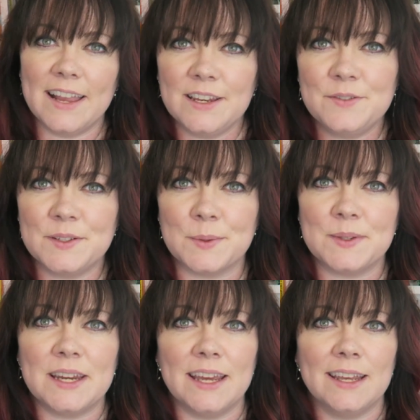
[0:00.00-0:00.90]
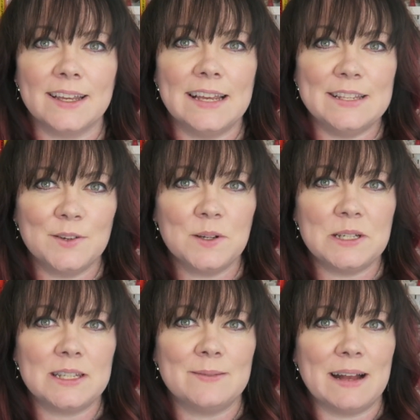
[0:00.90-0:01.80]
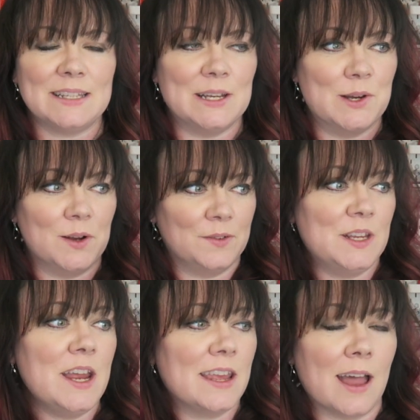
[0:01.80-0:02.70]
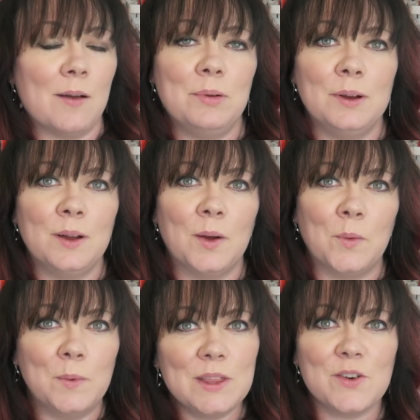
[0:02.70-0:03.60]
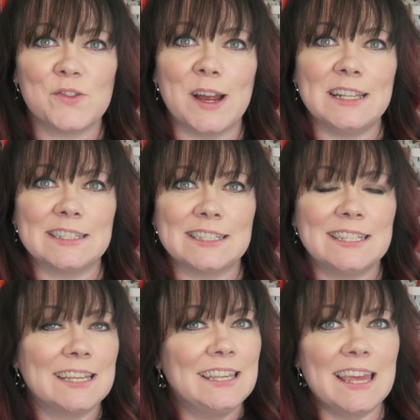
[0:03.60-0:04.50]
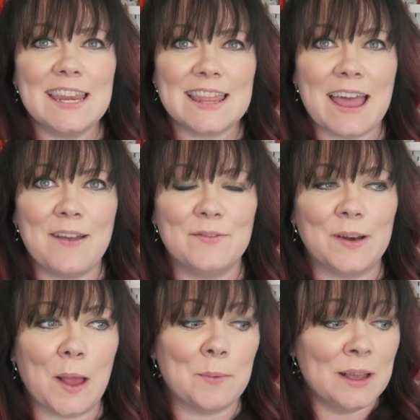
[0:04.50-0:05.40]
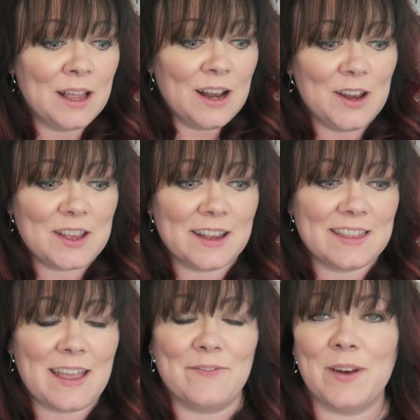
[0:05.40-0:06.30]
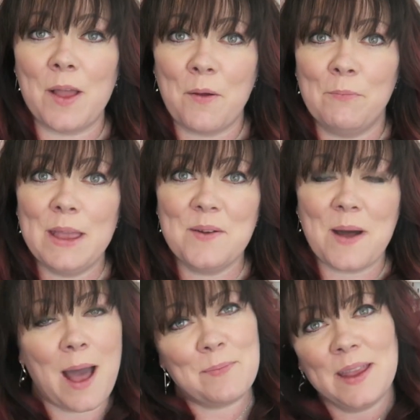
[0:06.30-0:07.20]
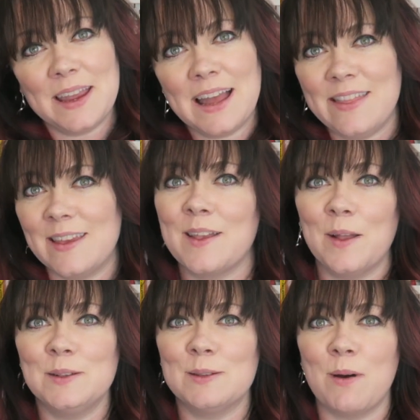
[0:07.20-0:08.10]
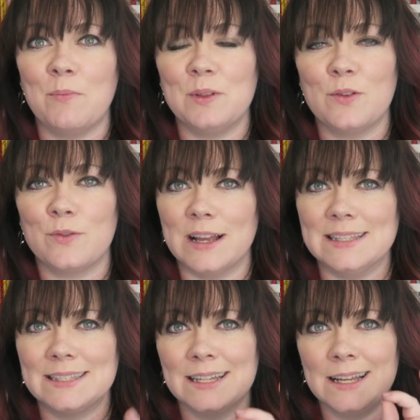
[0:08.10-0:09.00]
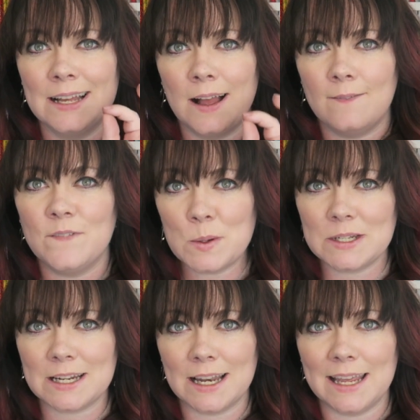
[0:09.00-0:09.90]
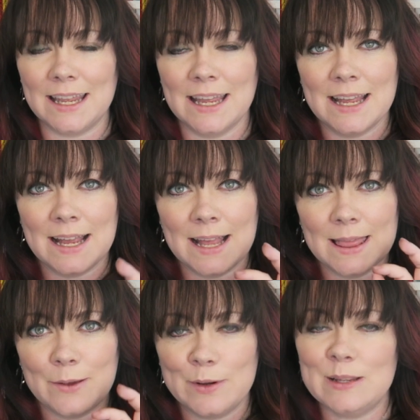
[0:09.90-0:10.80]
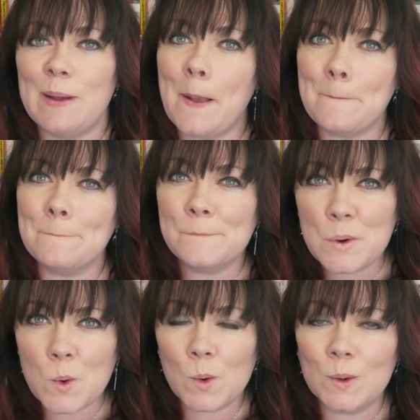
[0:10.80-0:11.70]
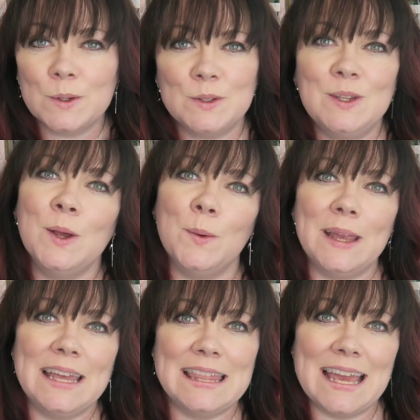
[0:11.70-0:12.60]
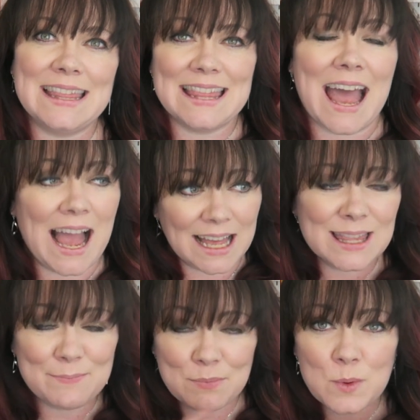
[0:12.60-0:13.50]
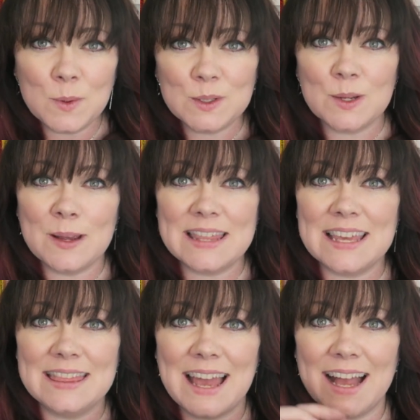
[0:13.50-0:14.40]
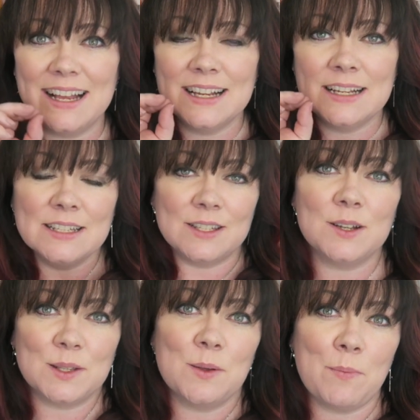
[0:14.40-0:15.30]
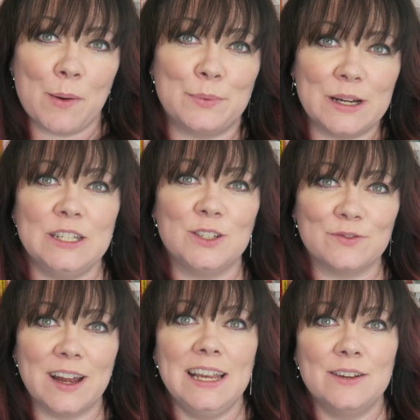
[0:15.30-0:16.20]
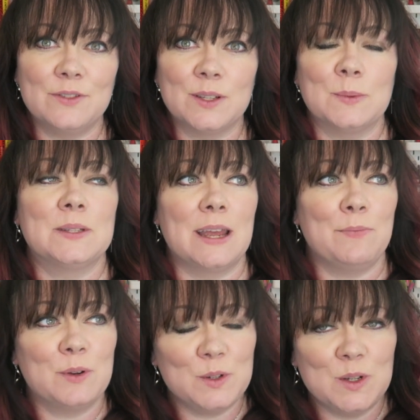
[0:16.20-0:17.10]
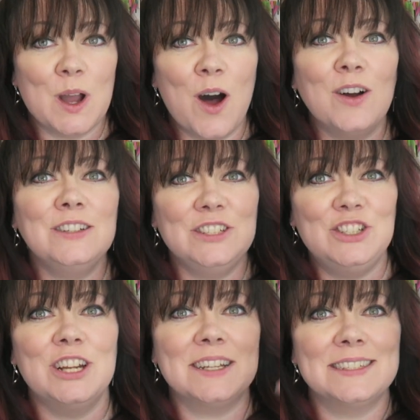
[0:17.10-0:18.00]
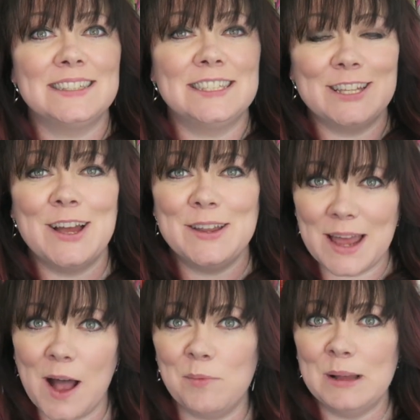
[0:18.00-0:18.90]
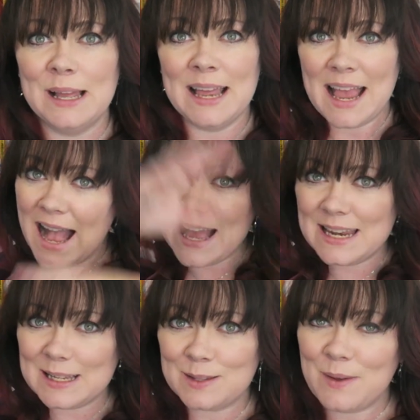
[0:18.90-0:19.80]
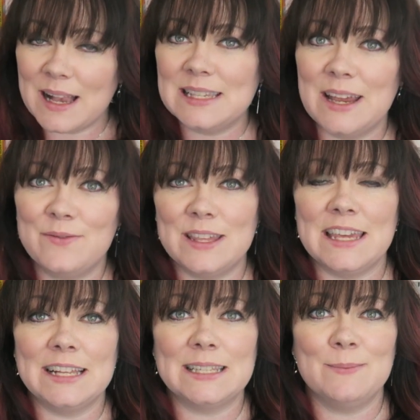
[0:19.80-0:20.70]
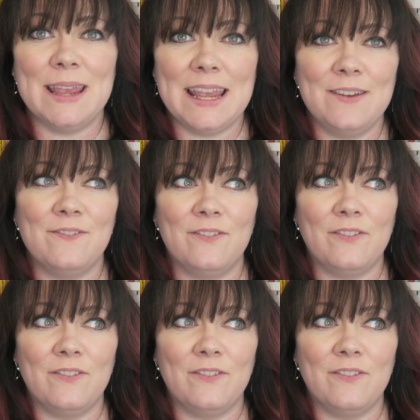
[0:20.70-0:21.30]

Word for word: Ada Results Day is not just a matter of turning up with your friends, getting that envelope, looking in the envelope, being all happy, and then going to the pub with your friends. Unfortunately, there is a bit more to it than that, and the more to it than that starts the preparation for A Results Day because you can't just turn up and expect everything to be